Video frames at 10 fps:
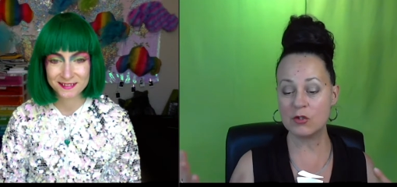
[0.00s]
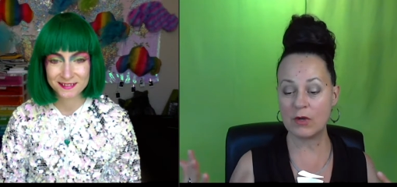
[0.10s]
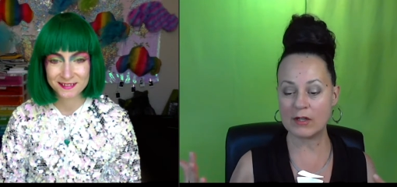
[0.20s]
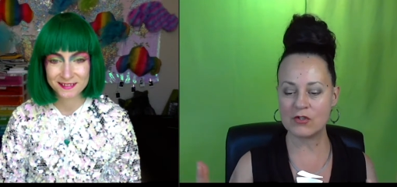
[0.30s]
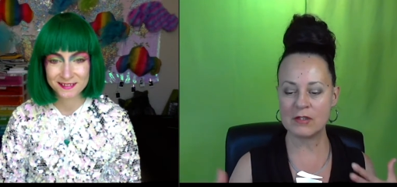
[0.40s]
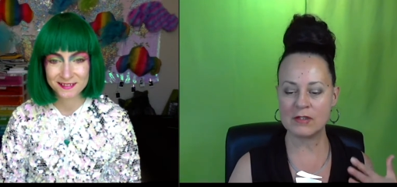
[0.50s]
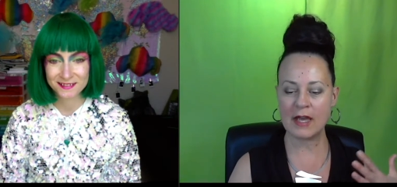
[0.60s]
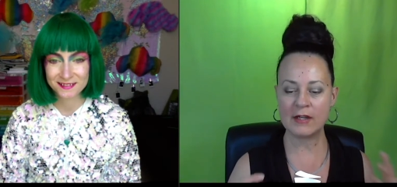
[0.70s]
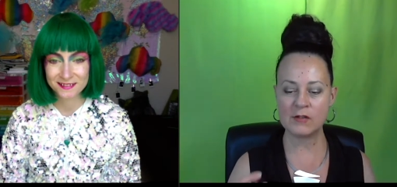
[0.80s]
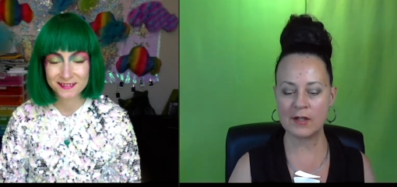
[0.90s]
Speaker 1: it's two questions.
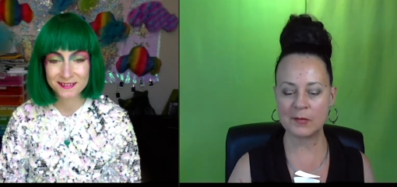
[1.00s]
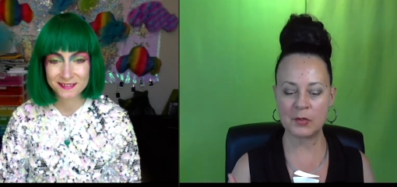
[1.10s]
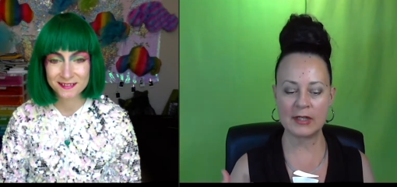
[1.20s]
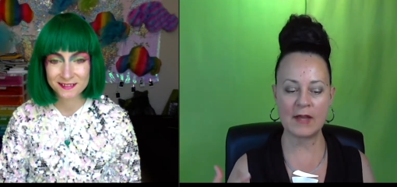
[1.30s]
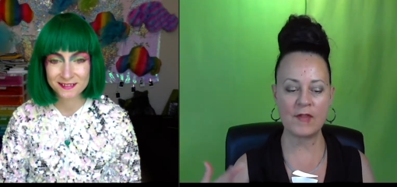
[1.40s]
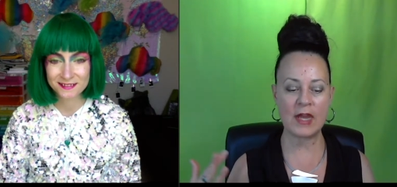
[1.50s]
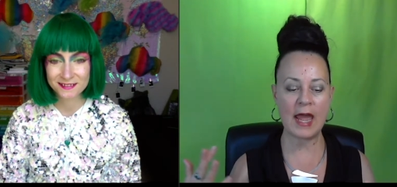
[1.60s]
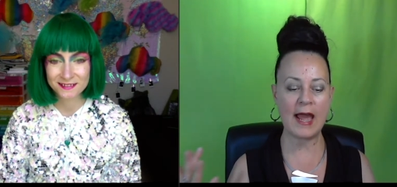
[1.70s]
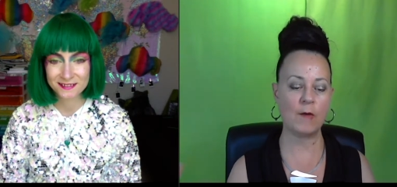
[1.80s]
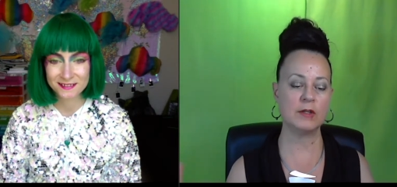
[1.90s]
How do you celebrate? And then
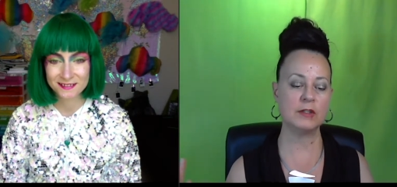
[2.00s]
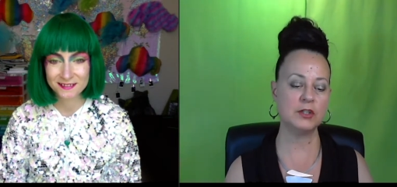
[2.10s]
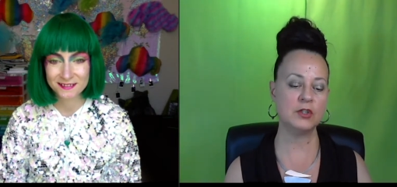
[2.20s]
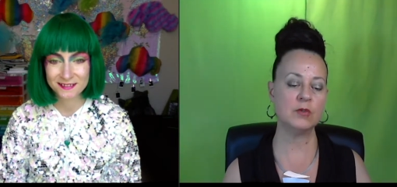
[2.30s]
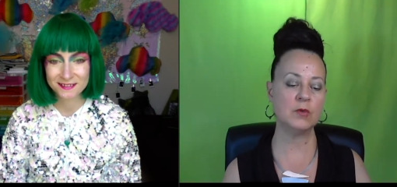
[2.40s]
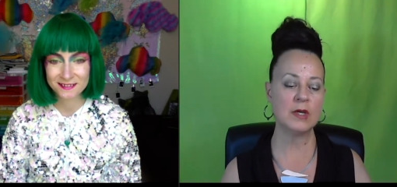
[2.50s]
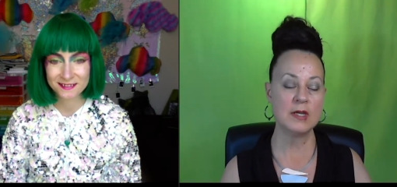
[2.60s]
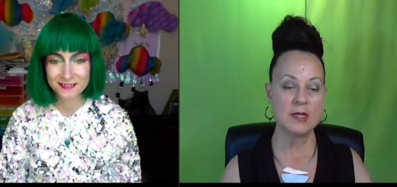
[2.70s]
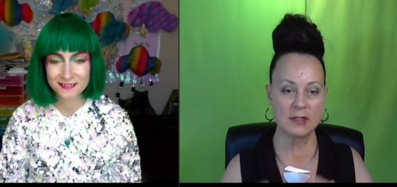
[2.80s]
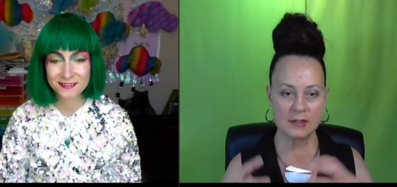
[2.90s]
how are you
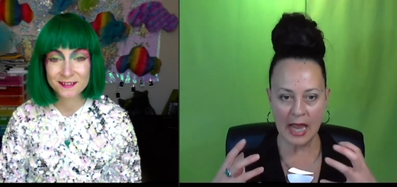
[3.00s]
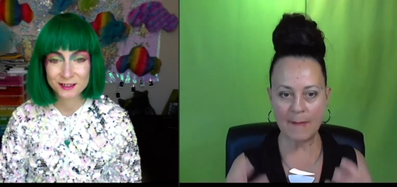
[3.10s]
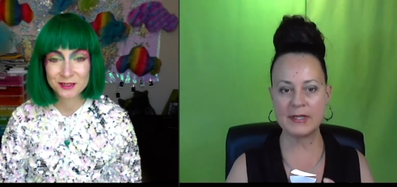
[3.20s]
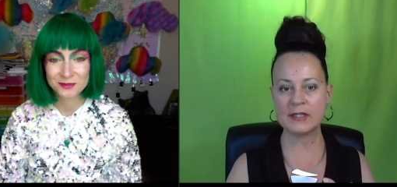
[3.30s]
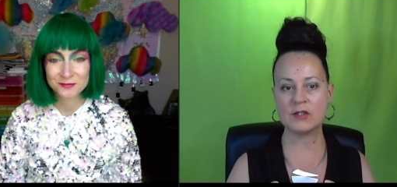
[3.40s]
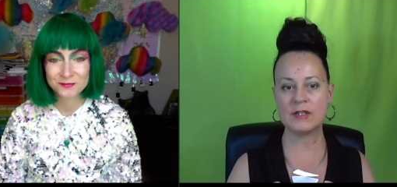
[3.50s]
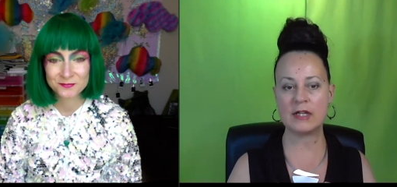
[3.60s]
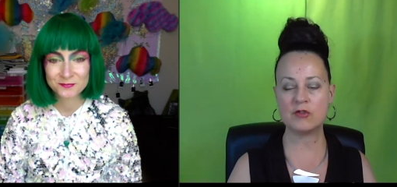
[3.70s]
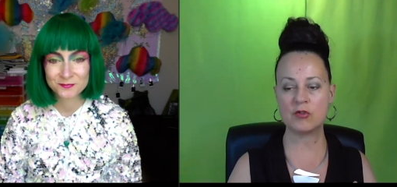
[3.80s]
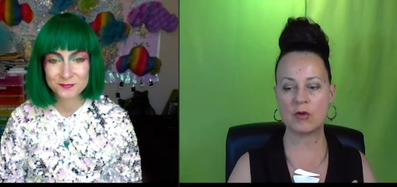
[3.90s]
tapping into
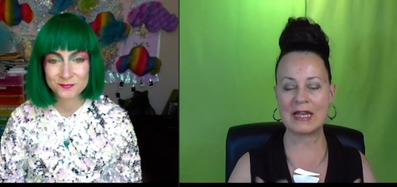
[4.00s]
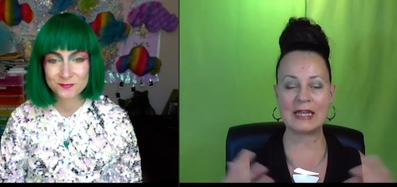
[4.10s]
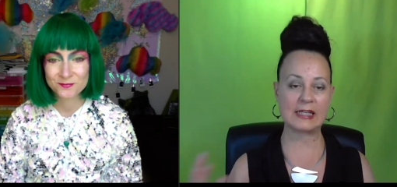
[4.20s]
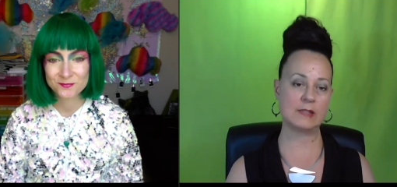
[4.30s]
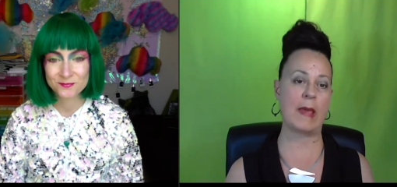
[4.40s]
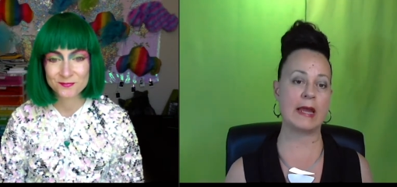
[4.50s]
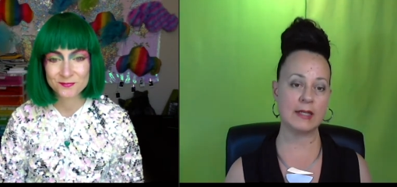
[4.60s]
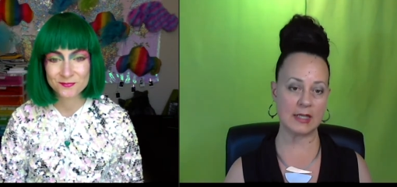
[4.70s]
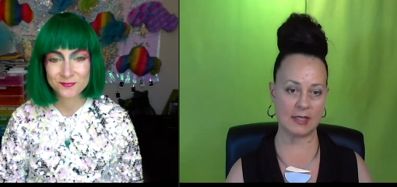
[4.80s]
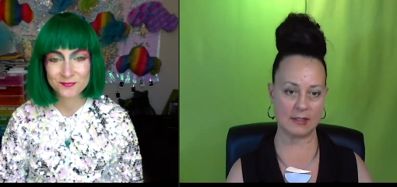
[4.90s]
that joy and
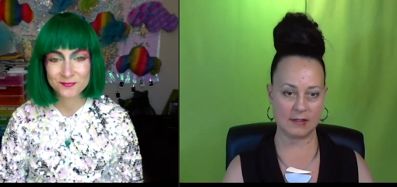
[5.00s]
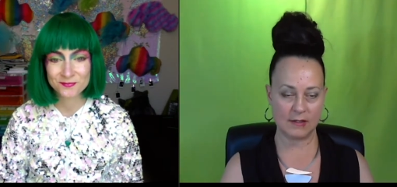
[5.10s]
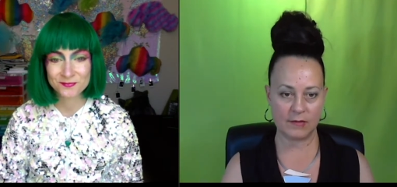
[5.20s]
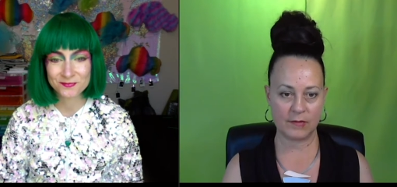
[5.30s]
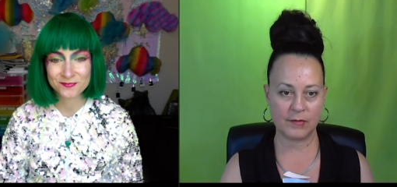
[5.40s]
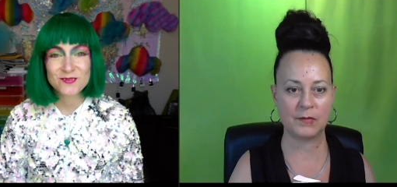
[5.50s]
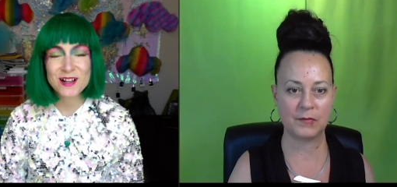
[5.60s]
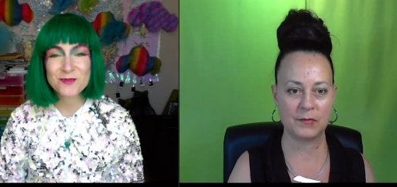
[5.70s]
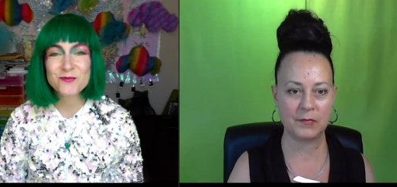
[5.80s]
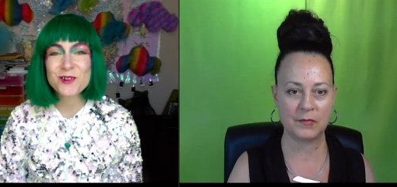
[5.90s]
expanding
Speaker 2: it?
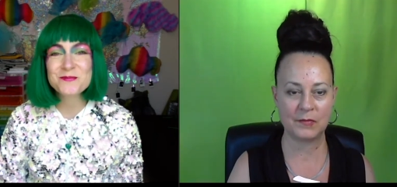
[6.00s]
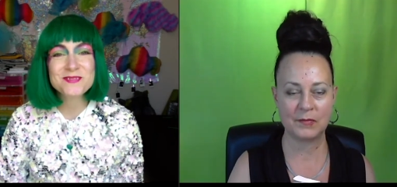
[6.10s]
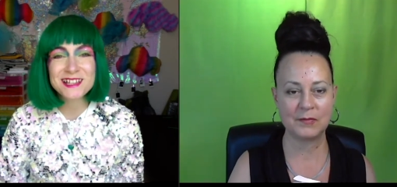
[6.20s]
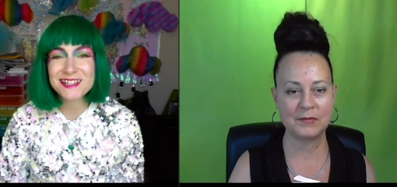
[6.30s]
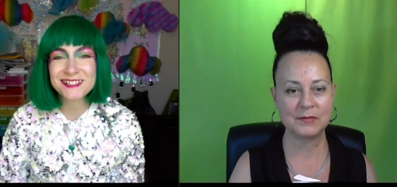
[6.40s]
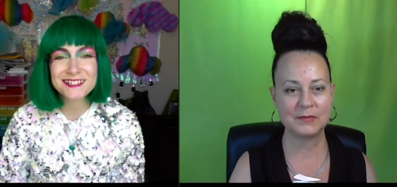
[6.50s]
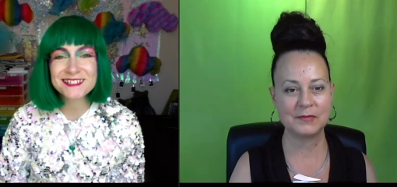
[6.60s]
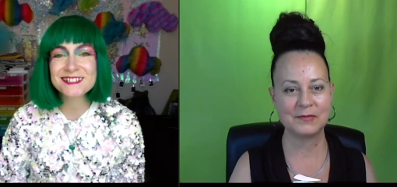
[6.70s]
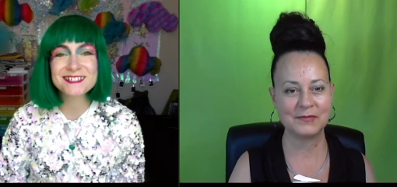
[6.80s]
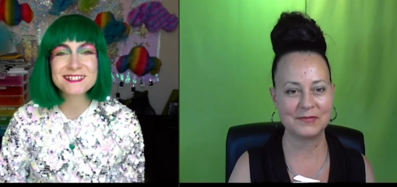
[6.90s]
Well, for me,
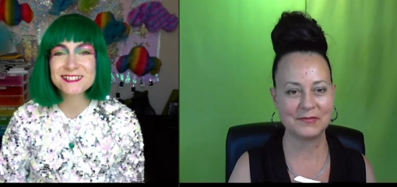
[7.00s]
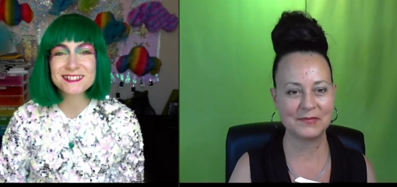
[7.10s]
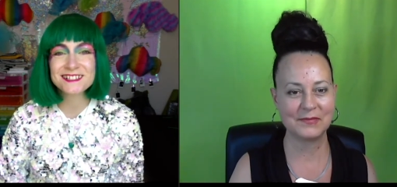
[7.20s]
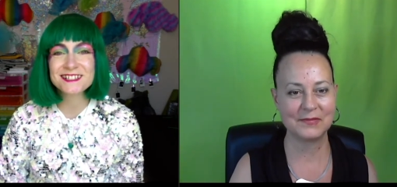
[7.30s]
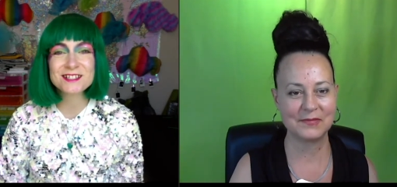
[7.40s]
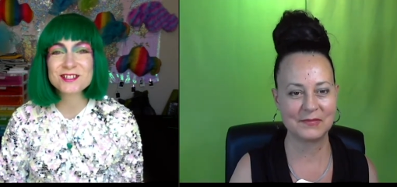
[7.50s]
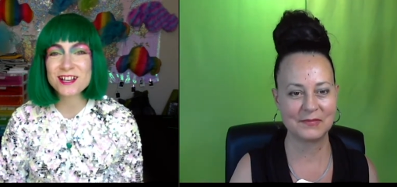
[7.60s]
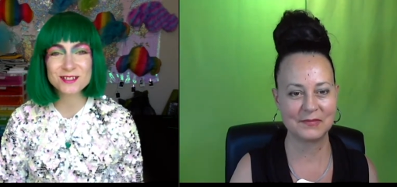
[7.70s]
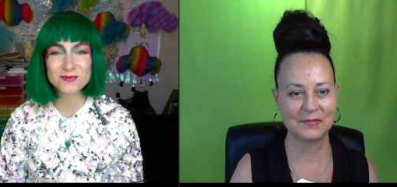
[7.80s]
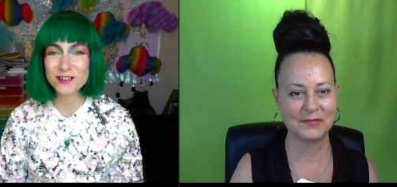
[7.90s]
it's just it's just
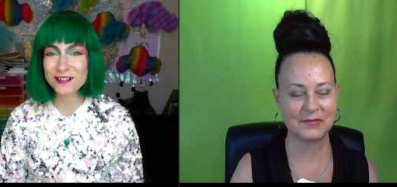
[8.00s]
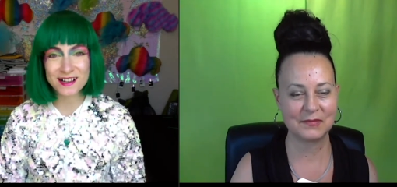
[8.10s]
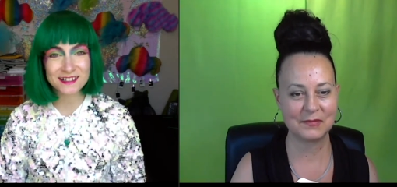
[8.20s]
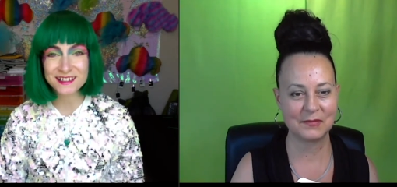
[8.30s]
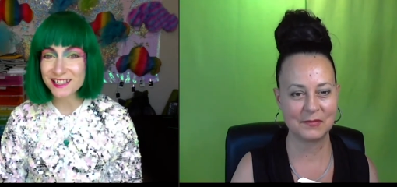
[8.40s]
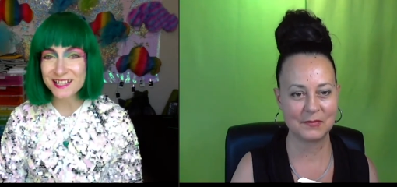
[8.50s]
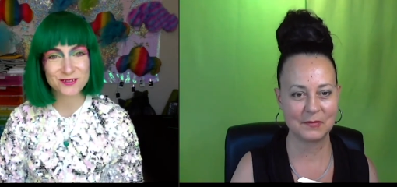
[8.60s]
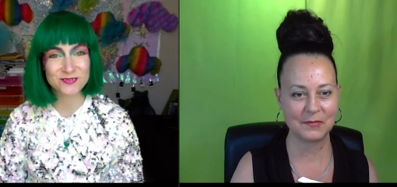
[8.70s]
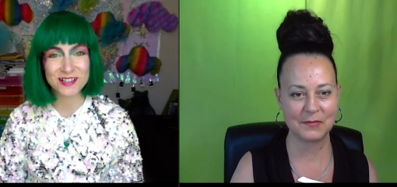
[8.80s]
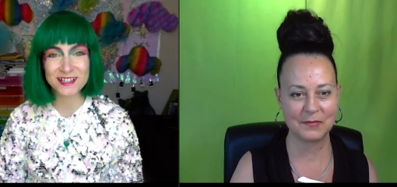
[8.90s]
just where I
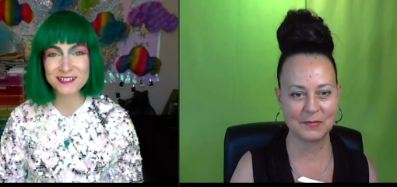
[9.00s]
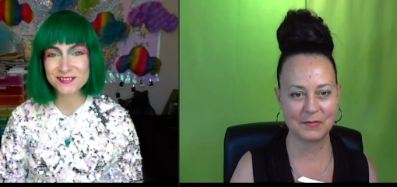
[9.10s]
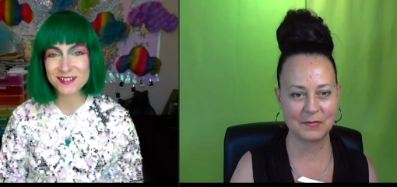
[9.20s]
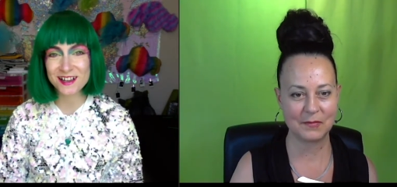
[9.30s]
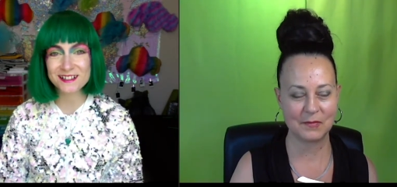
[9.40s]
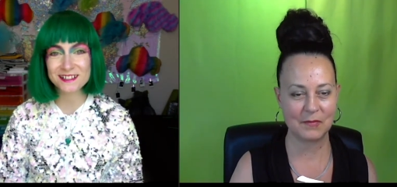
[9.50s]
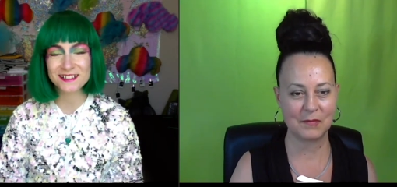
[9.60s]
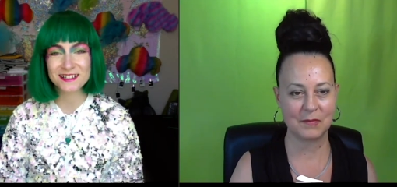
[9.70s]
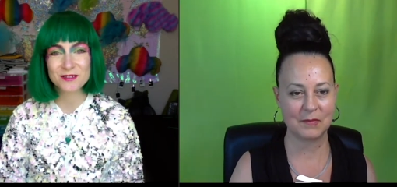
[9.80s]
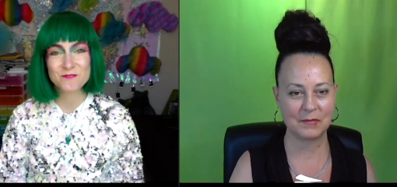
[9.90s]
live. I do not
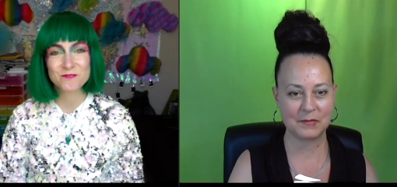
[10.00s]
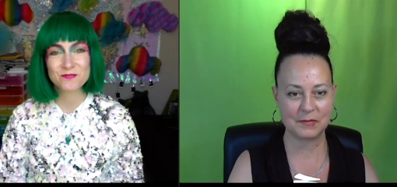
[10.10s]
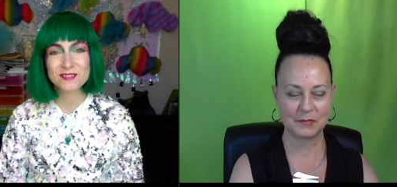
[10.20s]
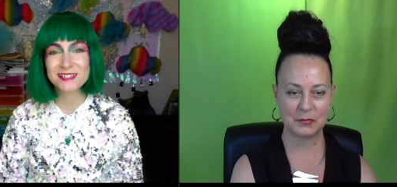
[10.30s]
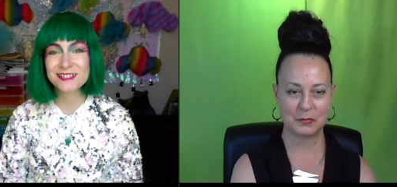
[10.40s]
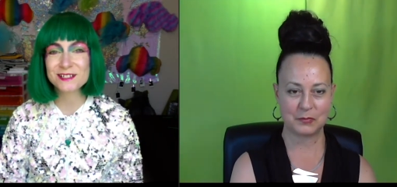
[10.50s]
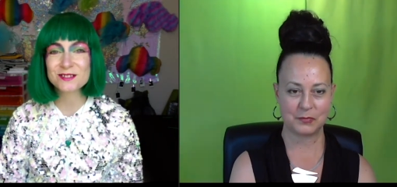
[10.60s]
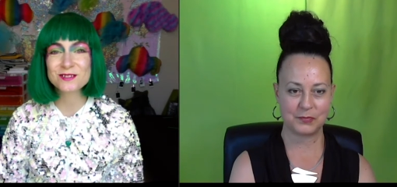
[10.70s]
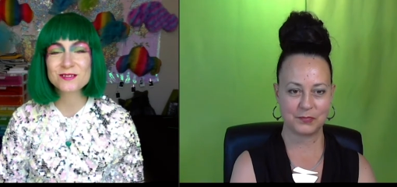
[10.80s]
need